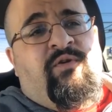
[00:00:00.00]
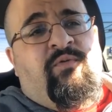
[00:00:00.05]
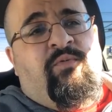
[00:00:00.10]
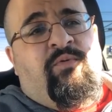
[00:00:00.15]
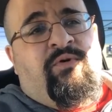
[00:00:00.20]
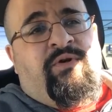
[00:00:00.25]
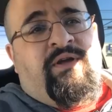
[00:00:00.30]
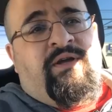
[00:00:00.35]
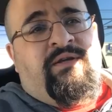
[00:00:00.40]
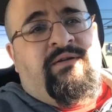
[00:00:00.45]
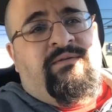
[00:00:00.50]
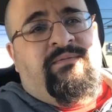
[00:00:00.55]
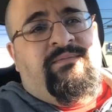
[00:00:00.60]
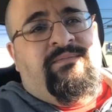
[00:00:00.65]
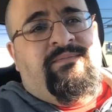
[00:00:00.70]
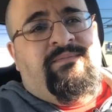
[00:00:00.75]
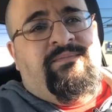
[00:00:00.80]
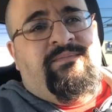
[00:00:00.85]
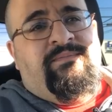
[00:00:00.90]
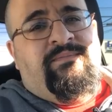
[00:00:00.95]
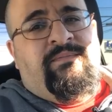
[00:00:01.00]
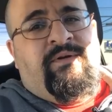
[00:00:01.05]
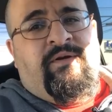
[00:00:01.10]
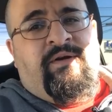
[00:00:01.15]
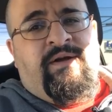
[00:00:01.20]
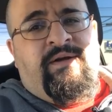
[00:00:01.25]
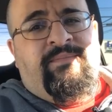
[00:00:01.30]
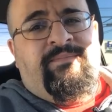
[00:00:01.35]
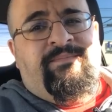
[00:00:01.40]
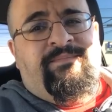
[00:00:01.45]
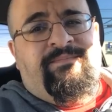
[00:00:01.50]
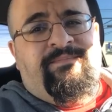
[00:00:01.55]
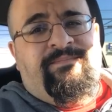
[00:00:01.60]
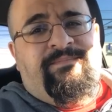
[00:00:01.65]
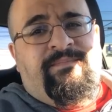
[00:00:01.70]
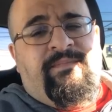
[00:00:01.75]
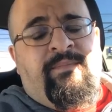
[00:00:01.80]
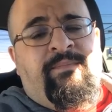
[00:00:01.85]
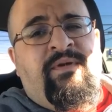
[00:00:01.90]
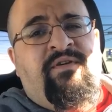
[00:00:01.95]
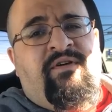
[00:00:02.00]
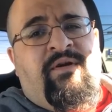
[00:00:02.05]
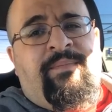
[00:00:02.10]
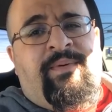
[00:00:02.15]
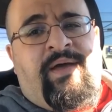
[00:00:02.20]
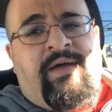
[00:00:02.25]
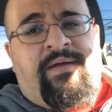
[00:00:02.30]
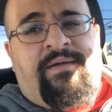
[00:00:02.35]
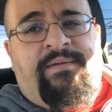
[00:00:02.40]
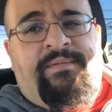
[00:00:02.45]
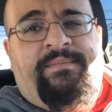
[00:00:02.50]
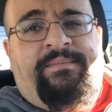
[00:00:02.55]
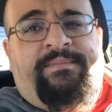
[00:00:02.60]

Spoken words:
warning. All right? Be right back.